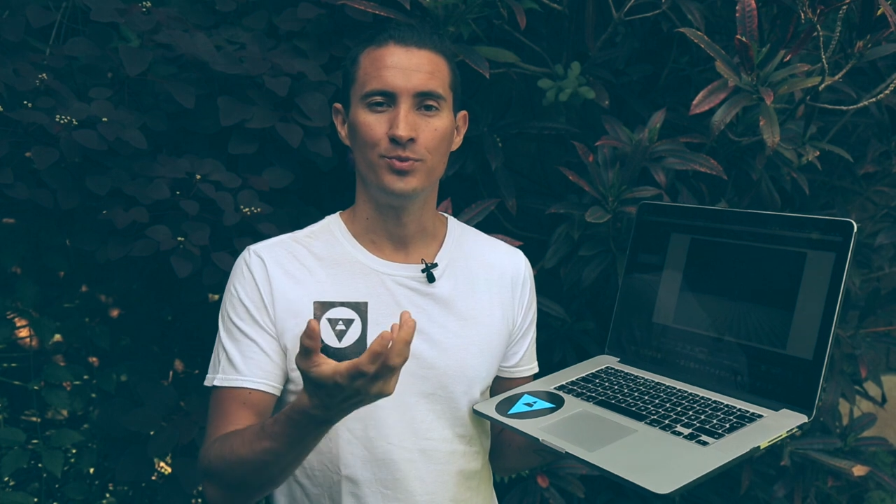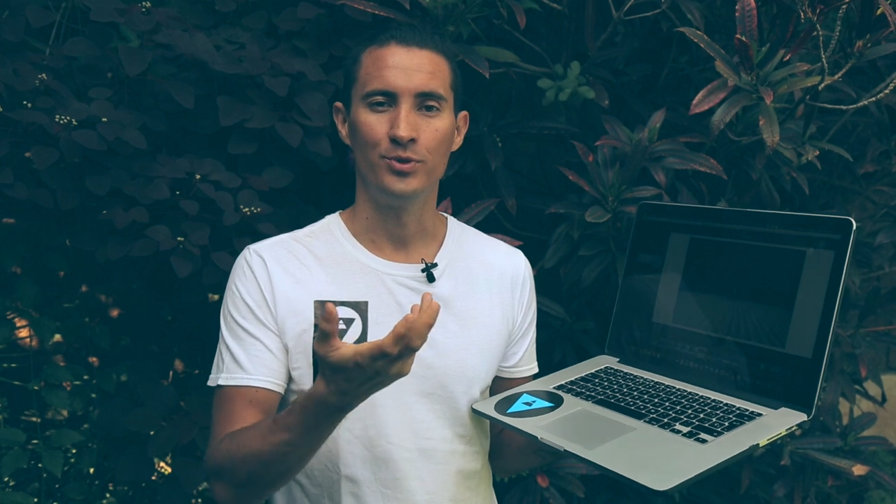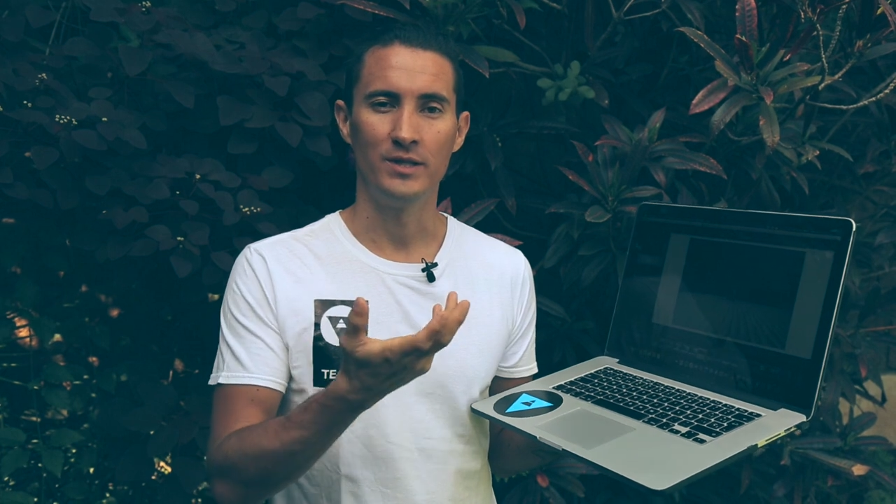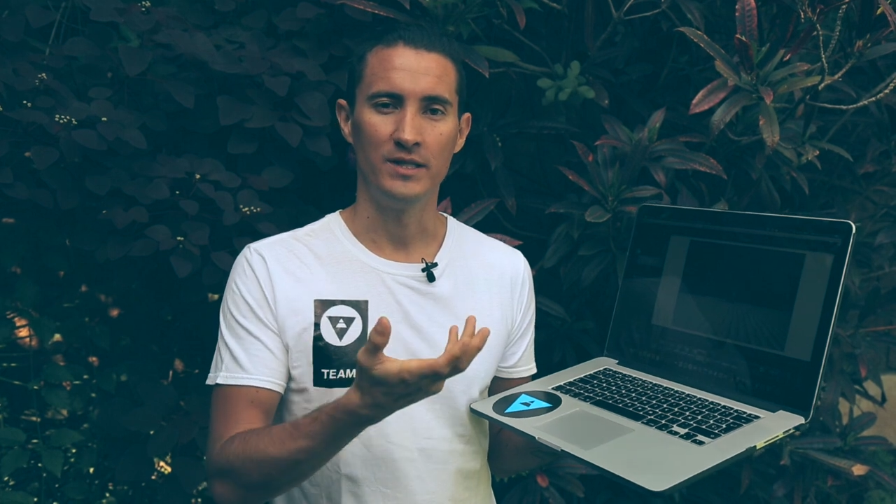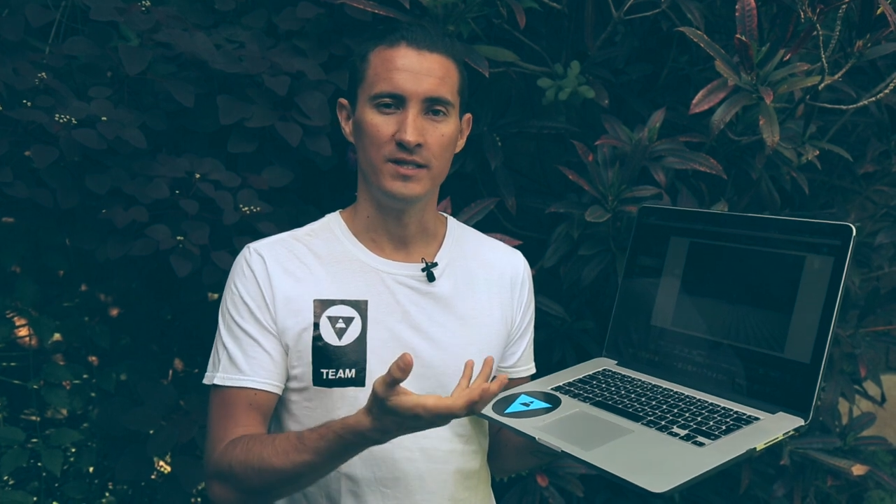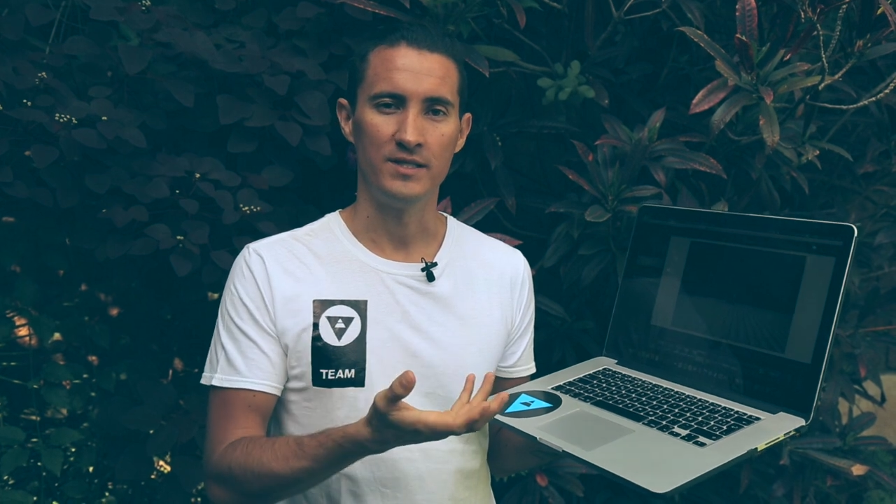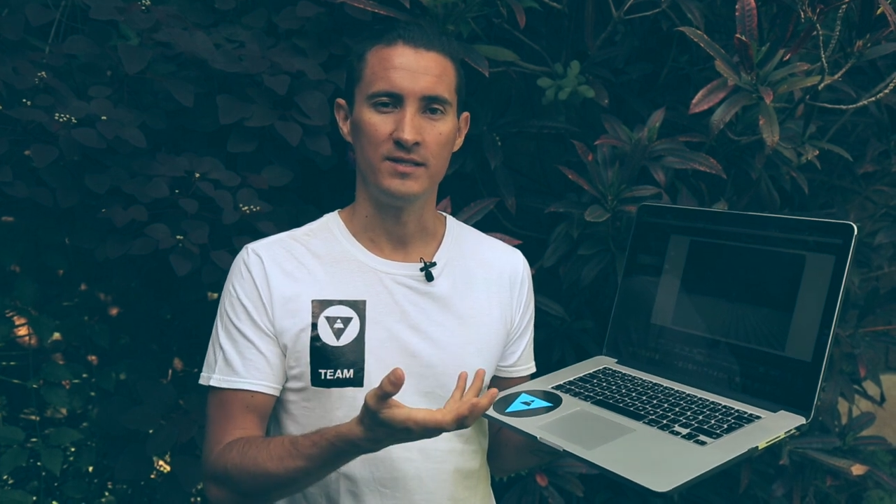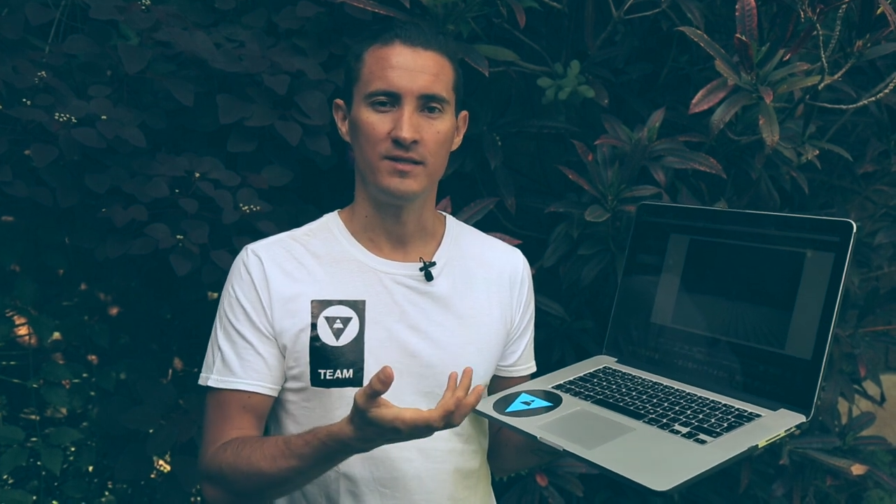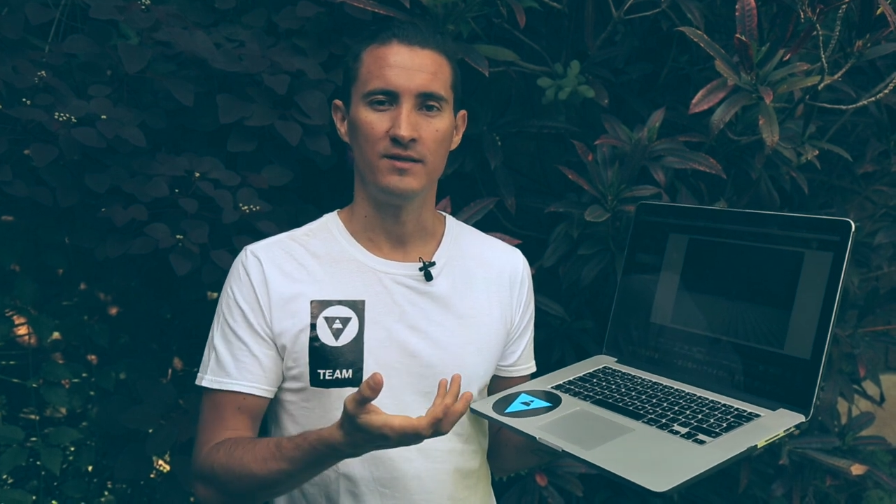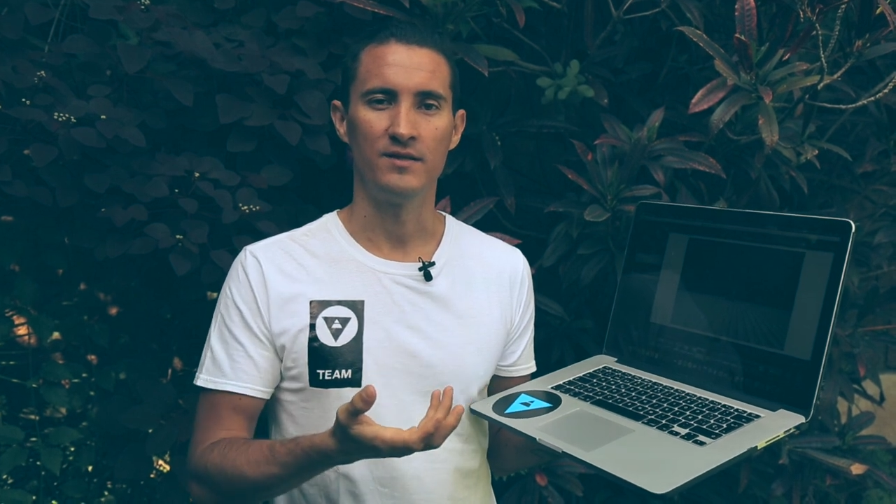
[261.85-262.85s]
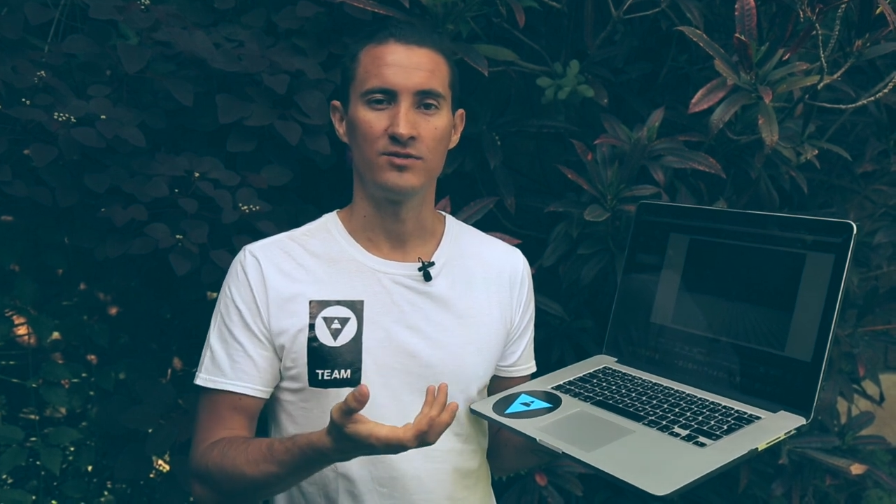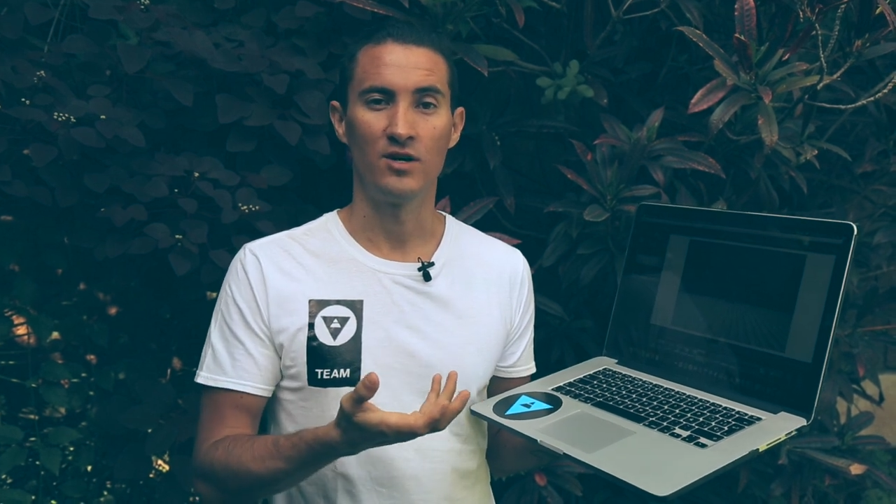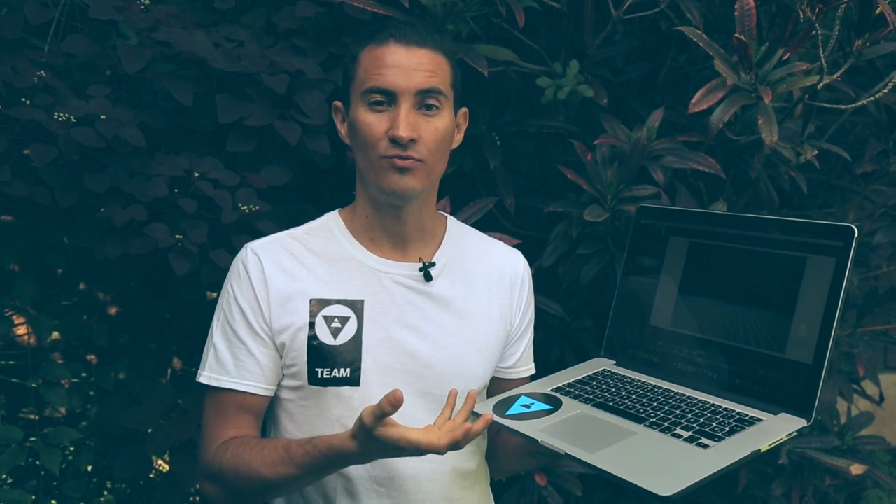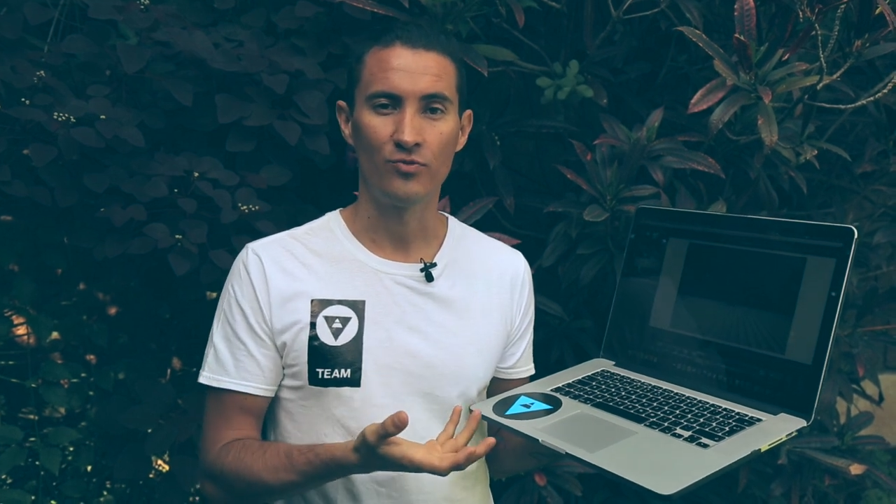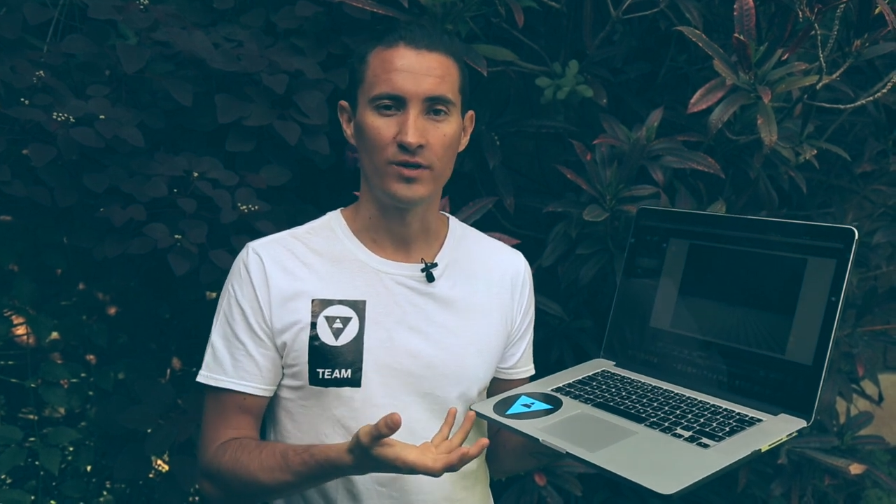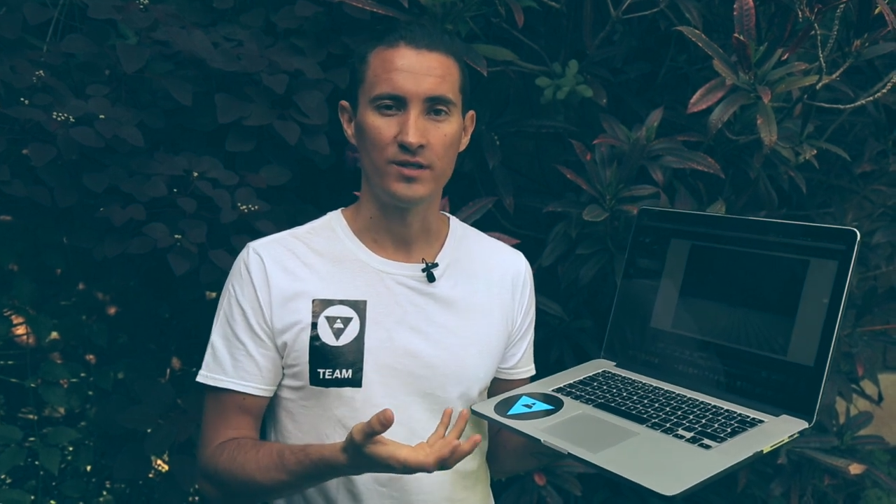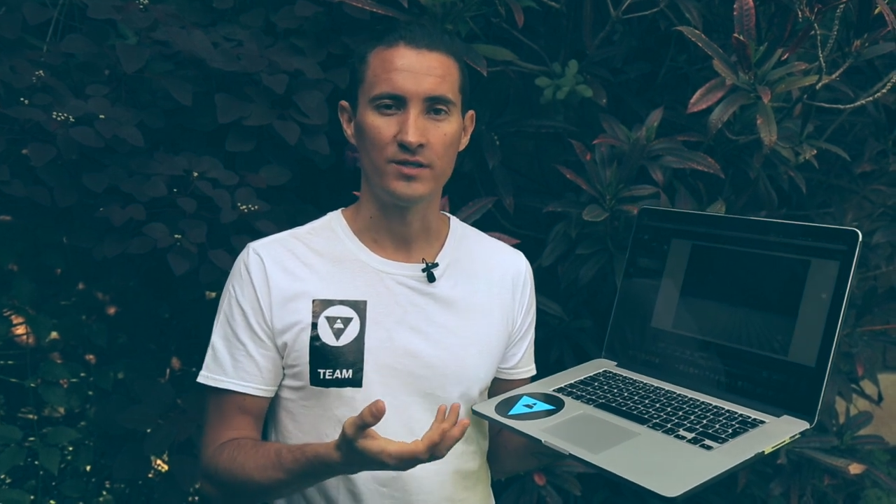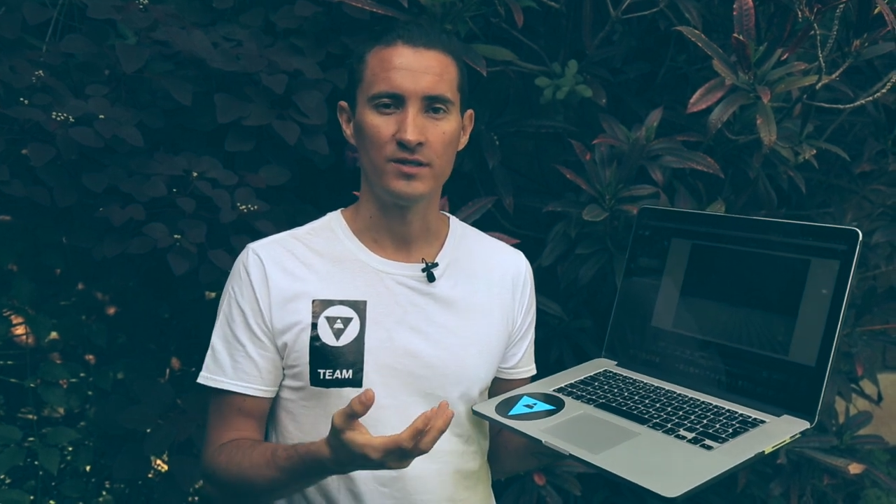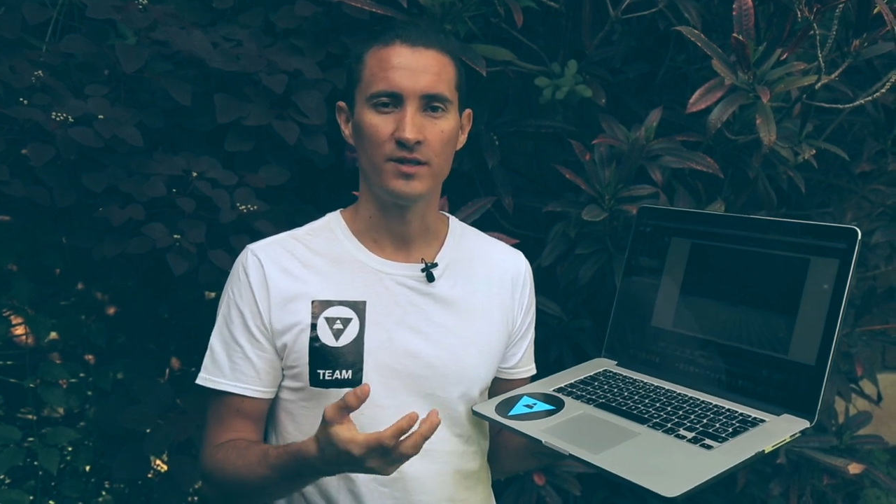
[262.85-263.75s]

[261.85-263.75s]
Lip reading: put in these softwares,